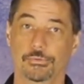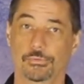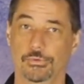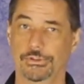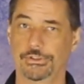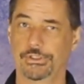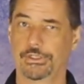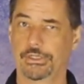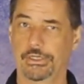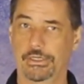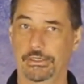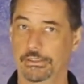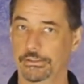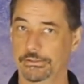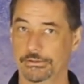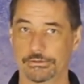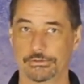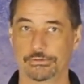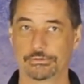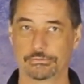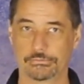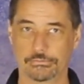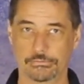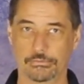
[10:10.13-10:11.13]
which again
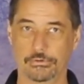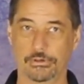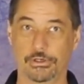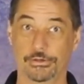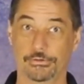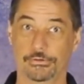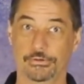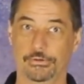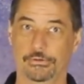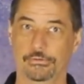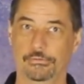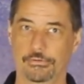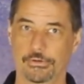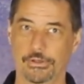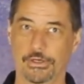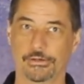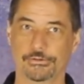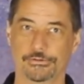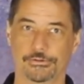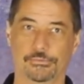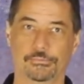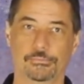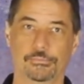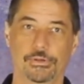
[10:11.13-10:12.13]
is one hundred
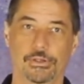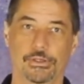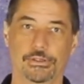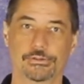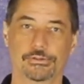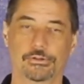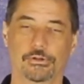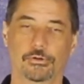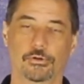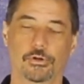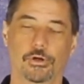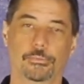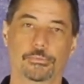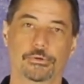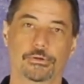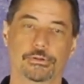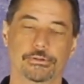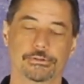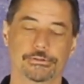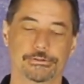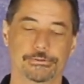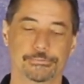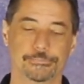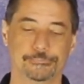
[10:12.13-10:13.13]
thousand plus
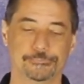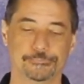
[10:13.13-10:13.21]
kilometers.